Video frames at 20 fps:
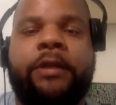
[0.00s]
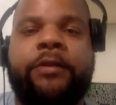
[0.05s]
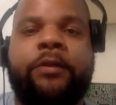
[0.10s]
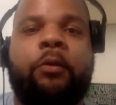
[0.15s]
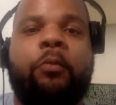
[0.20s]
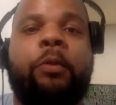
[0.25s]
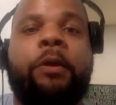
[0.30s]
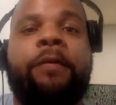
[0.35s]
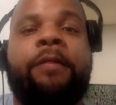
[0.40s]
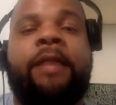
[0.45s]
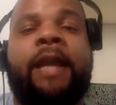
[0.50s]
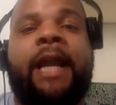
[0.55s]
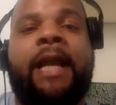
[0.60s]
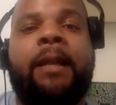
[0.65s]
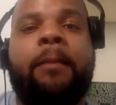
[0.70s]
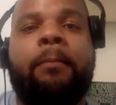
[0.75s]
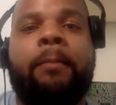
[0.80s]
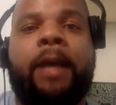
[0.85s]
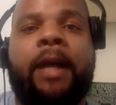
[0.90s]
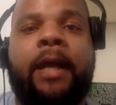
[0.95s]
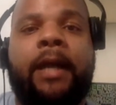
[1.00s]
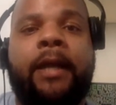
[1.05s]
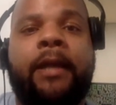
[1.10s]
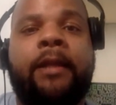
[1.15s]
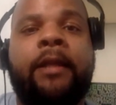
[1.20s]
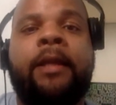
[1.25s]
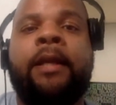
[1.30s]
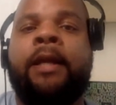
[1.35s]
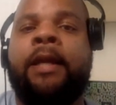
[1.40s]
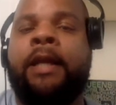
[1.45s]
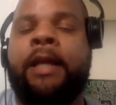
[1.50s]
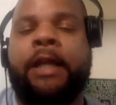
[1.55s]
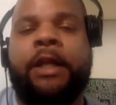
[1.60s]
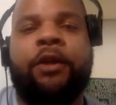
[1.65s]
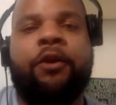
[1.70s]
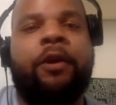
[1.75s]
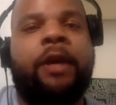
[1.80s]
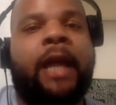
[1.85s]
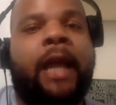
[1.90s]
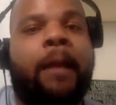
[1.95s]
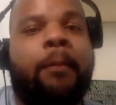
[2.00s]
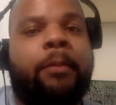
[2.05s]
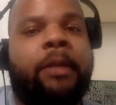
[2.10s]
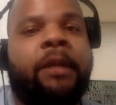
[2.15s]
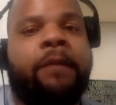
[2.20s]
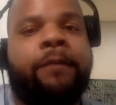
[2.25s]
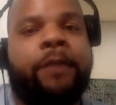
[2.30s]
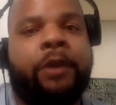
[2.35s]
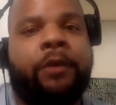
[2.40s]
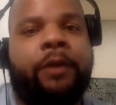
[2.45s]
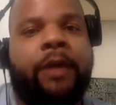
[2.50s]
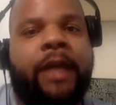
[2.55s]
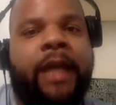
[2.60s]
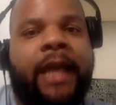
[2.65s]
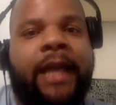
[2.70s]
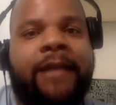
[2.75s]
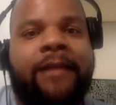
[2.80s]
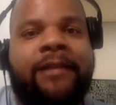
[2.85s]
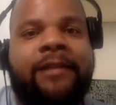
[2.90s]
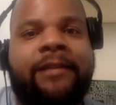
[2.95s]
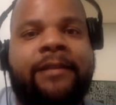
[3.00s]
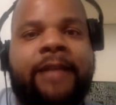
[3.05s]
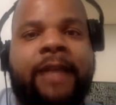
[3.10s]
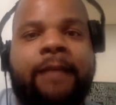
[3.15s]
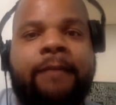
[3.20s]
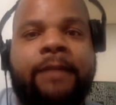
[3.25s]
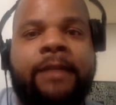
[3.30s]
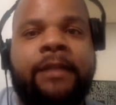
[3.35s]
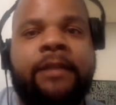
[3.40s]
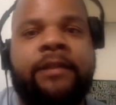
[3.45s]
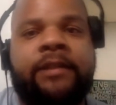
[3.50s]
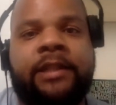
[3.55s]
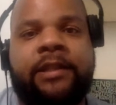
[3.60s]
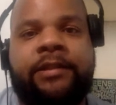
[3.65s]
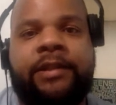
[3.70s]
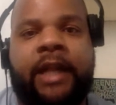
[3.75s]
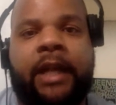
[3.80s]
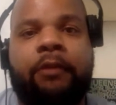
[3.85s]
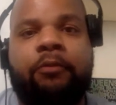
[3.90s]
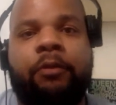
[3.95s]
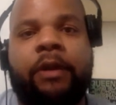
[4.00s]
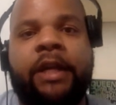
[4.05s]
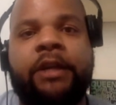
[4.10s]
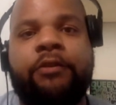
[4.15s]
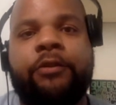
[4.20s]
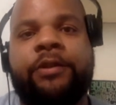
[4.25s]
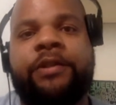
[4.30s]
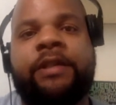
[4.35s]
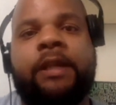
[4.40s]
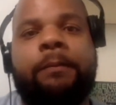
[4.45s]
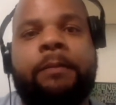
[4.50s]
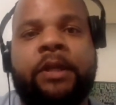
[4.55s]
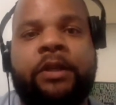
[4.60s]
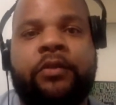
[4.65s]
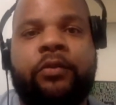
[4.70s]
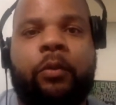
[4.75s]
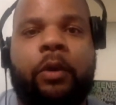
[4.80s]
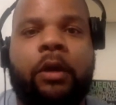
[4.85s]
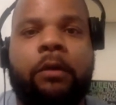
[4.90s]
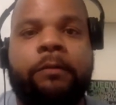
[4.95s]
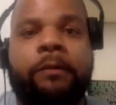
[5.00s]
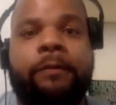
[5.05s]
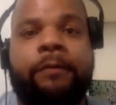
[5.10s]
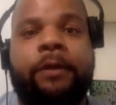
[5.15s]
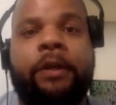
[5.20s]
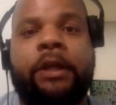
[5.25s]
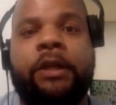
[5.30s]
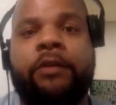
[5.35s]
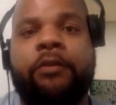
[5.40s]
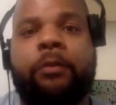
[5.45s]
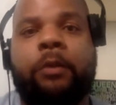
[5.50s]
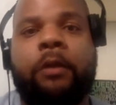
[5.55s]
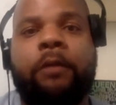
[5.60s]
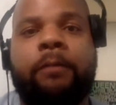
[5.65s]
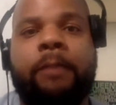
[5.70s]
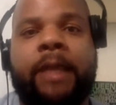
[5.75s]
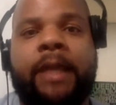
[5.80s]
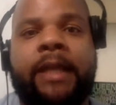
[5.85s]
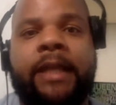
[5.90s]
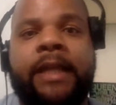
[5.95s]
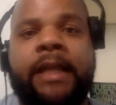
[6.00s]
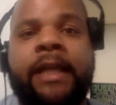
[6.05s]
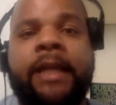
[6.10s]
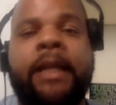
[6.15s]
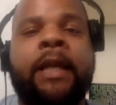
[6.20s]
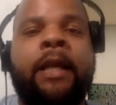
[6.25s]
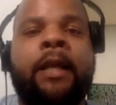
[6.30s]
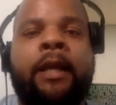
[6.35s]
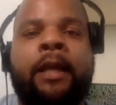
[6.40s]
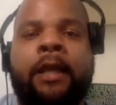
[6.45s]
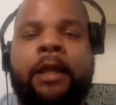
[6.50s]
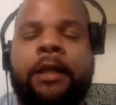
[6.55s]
So with that in mind, if you're in that 7 to 10 range or 7 to 12, if you're in a 12-man league,